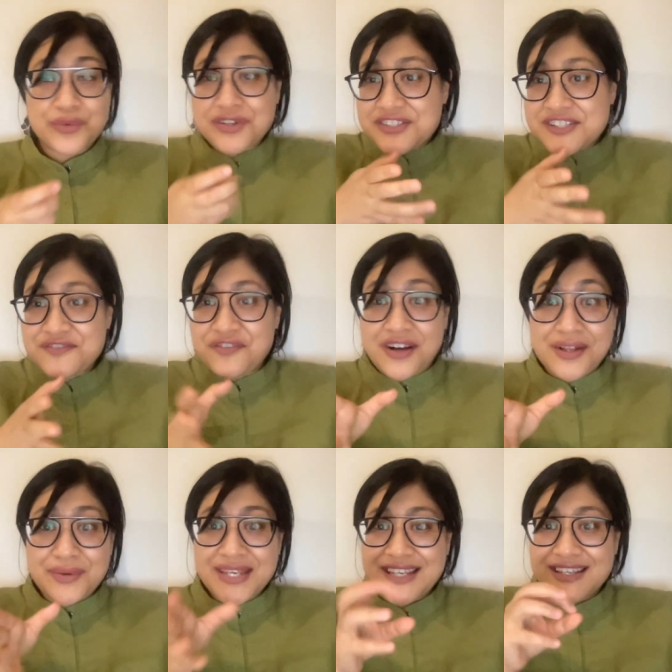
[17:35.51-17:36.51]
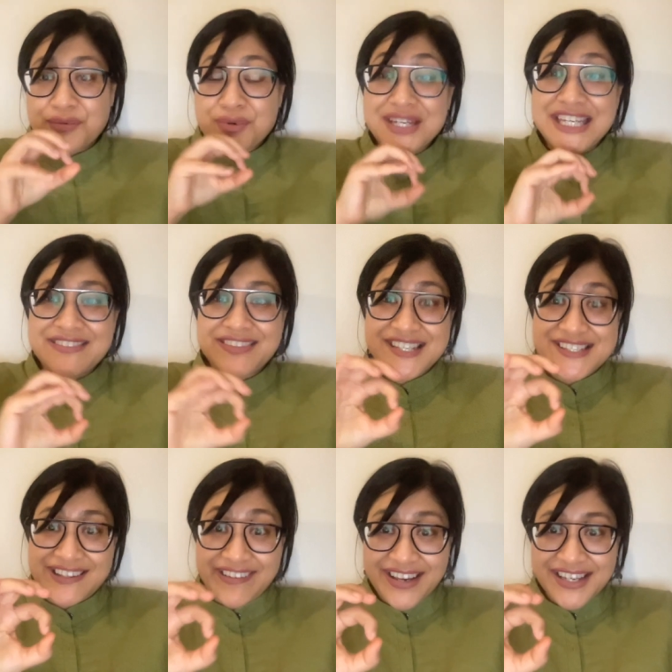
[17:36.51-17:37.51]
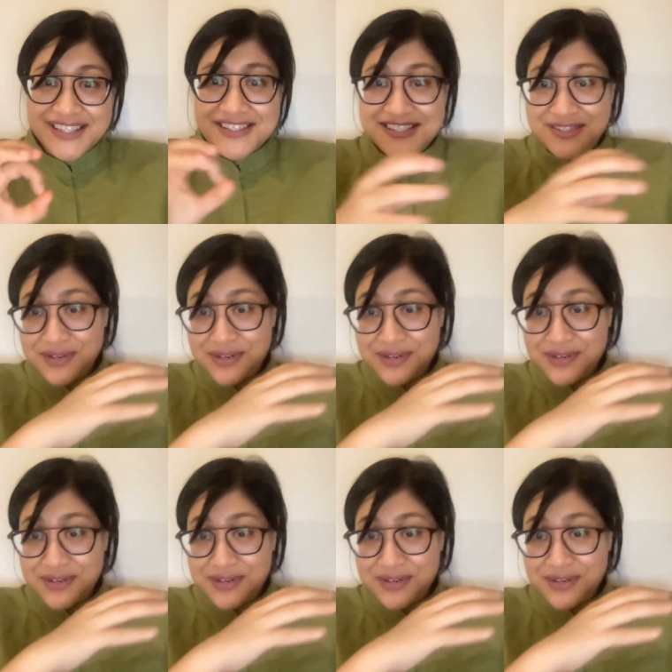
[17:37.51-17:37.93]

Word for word: we're just following we're in these lines